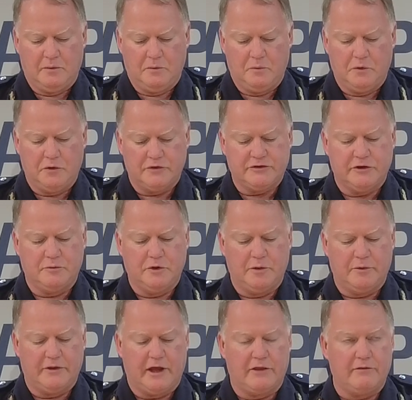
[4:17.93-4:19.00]
We also work
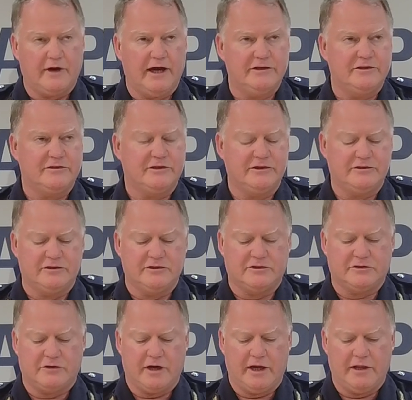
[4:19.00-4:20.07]
with other agencies in
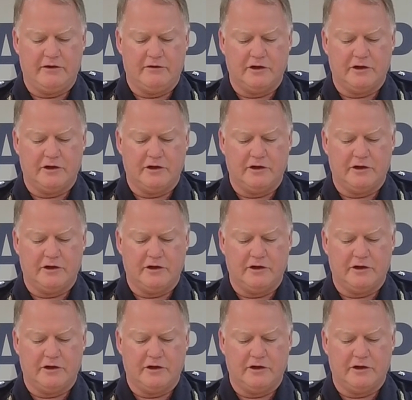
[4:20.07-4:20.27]
Australia